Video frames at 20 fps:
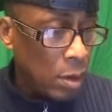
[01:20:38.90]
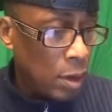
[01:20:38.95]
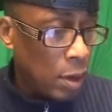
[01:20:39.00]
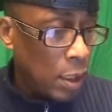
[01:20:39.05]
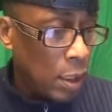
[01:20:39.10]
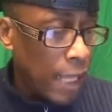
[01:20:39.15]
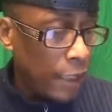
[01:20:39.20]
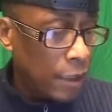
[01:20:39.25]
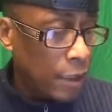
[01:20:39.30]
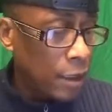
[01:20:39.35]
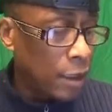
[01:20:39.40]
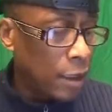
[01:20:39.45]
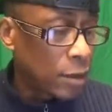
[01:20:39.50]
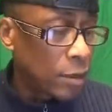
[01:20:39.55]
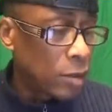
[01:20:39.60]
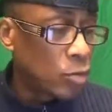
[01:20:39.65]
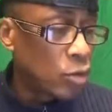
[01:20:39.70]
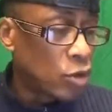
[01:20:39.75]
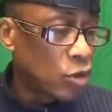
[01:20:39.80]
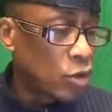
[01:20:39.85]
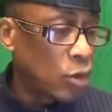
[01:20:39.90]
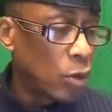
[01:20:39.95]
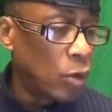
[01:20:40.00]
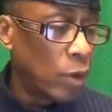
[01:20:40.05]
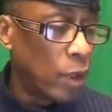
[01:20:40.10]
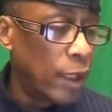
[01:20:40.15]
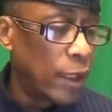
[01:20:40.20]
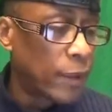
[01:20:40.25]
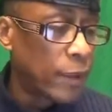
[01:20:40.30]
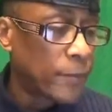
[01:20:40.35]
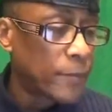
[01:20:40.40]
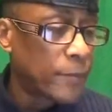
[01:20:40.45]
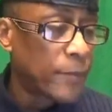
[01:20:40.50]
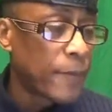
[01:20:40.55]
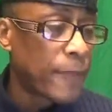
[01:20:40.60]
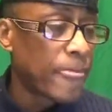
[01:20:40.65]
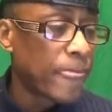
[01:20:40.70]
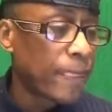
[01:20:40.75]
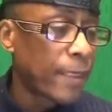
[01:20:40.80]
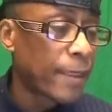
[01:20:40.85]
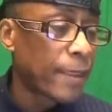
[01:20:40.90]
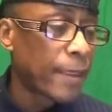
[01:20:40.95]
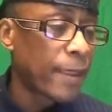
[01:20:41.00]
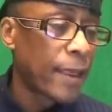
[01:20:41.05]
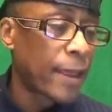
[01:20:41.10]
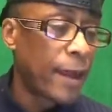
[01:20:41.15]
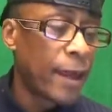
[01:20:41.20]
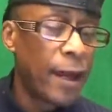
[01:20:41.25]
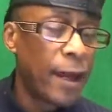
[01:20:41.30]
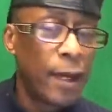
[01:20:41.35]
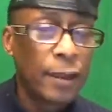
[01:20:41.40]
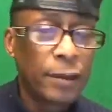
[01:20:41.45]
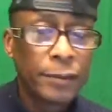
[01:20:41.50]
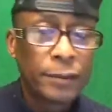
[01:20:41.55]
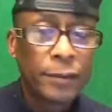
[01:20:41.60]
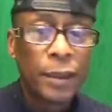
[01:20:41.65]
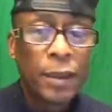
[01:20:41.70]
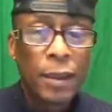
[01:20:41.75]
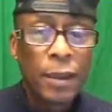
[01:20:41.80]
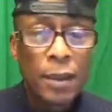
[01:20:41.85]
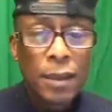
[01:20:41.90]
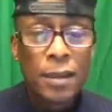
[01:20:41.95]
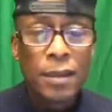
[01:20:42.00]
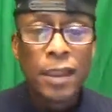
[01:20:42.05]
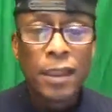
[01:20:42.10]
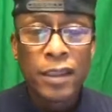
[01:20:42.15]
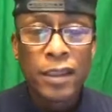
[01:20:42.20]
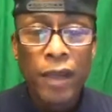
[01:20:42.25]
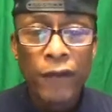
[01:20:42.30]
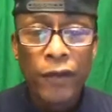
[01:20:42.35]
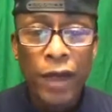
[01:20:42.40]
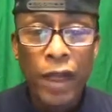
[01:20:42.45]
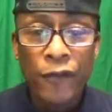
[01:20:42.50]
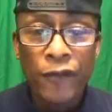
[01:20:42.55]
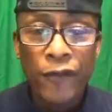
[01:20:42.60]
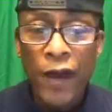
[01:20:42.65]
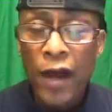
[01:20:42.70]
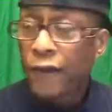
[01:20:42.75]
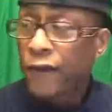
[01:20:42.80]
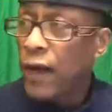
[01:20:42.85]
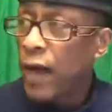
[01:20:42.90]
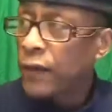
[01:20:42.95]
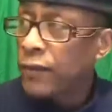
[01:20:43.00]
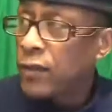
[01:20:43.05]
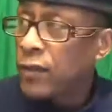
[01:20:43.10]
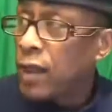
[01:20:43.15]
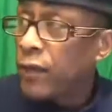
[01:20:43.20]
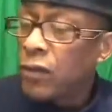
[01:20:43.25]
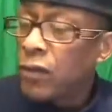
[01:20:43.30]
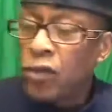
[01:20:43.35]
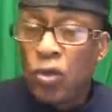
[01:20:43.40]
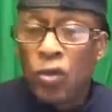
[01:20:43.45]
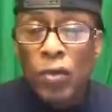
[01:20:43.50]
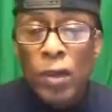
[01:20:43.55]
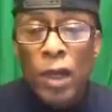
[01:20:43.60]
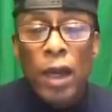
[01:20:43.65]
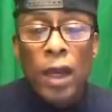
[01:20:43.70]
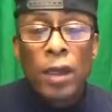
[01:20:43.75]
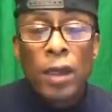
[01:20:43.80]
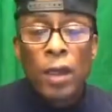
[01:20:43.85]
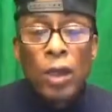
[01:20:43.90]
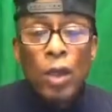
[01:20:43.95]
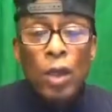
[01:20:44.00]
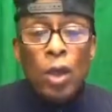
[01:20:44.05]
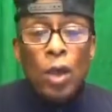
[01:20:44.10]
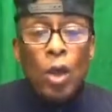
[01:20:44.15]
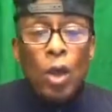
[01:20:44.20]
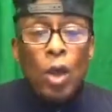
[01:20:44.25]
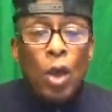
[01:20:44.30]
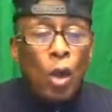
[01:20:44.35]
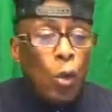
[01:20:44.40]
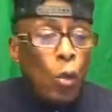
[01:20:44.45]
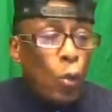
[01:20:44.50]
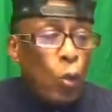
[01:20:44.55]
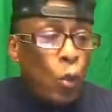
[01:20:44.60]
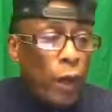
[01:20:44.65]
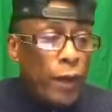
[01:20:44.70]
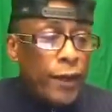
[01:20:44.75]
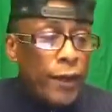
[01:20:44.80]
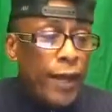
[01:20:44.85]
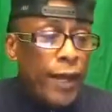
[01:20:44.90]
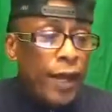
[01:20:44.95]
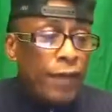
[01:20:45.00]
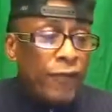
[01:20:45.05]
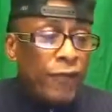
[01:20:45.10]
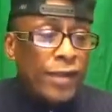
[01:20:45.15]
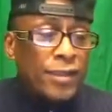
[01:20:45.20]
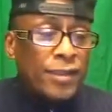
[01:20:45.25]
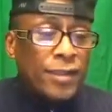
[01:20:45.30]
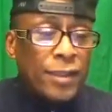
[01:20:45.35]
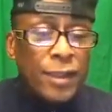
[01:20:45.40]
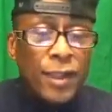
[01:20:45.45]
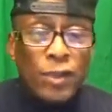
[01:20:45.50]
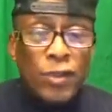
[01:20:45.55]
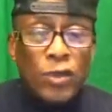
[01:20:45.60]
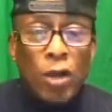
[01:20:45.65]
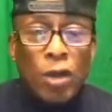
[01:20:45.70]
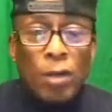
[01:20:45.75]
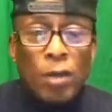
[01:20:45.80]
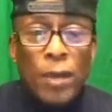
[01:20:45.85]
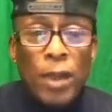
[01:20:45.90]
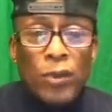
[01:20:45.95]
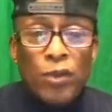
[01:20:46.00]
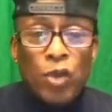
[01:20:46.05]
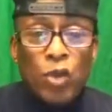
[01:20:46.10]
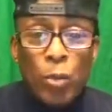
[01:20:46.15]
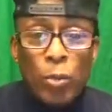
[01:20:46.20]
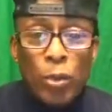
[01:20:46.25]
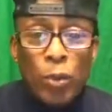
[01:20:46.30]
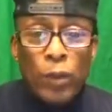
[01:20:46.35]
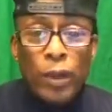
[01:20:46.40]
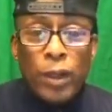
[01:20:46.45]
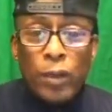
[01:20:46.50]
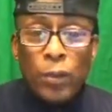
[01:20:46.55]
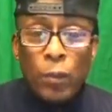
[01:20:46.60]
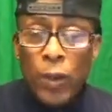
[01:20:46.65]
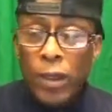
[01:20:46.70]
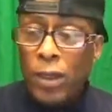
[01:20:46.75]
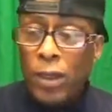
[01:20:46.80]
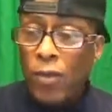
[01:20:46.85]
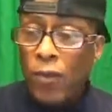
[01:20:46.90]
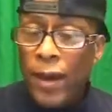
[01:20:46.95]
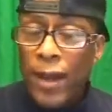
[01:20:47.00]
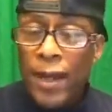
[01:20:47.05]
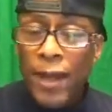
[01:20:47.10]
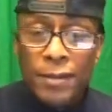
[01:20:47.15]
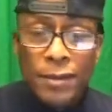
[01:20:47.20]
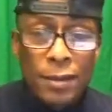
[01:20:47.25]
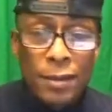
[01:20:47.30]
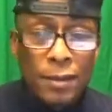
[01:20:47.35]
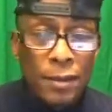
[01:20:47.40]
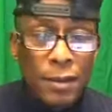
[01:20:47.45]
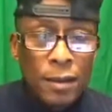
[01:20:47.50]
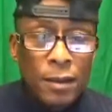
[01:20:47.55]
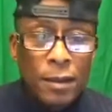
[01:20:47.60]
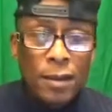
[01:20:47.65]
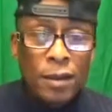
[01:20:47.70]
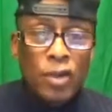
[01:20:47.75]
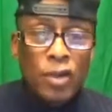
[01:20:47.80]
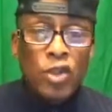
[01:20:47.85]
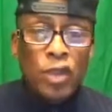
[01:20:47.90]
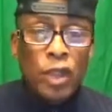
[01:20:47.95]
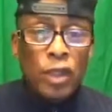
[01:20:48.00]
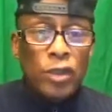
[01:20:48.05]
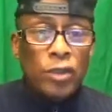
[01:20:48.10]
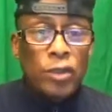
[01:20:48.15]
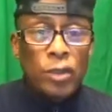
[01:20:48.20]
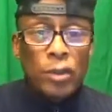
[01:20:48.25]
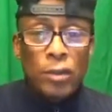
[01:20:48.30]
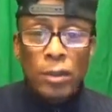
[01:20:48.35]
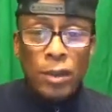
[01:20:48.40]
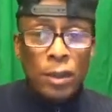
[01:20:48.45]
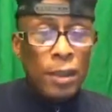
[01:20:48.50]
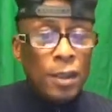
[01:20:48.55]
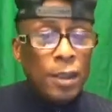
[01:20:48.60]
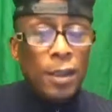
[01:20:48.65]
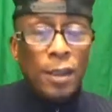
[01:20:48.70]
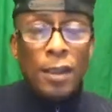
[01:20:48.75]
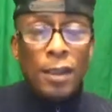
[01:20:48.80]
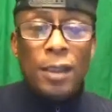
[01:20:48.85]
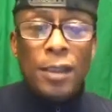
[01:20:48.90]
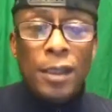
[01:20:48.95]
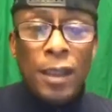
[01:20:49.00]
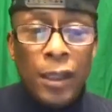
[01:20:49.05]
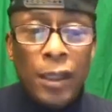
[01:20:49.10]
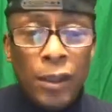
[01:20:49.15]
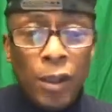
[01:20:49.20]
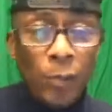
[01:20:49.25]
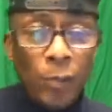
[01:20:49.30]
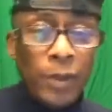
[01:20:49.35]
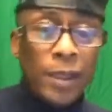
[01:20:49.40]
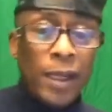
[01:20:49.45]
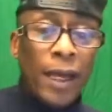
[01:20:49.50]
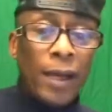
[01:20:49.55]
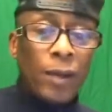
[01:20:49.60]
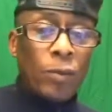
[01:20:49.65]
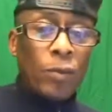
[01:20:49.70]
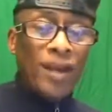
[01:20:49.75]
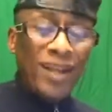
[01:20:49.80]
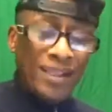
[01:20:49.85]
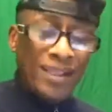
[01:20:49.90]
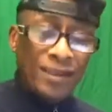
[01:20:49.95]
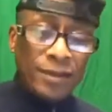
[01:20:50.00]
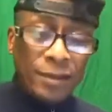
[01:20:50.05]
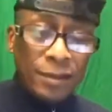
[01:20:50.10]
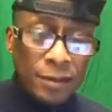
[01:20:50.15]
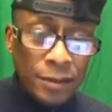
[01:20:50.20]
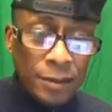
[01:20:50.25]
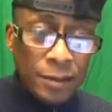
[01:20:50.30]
and I can get them to Soleil. All right? 678-557-2919. If I sit here talking about turmeric and wheatgrass and ginger, yeah, y'all be like, what?